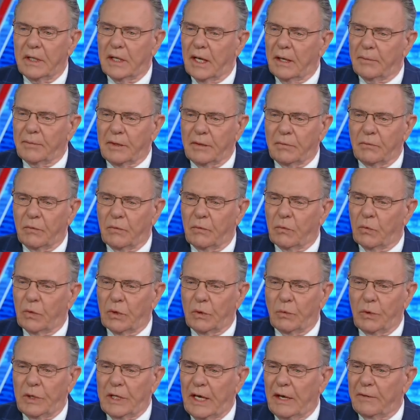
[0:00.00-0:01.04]
I mean,
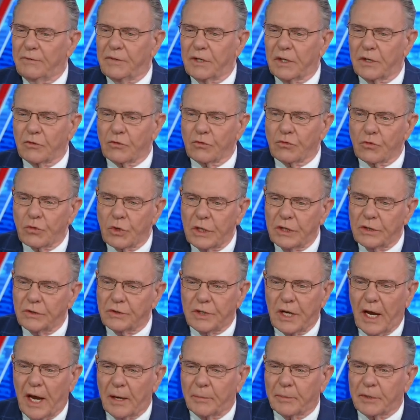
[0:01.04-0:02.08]
we have done real
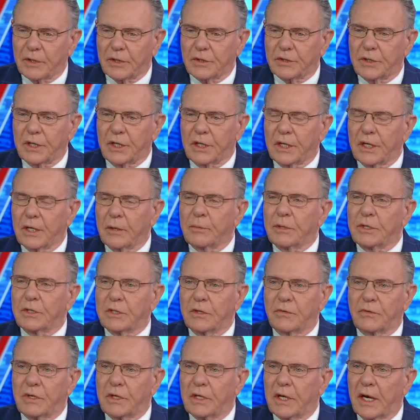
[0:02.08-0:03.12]
damage to the image
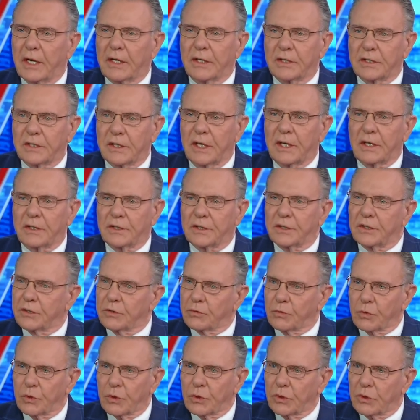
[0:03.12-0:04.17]
of the United States in
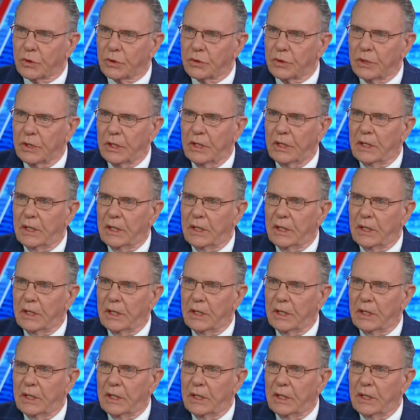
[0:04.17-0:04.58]
this world,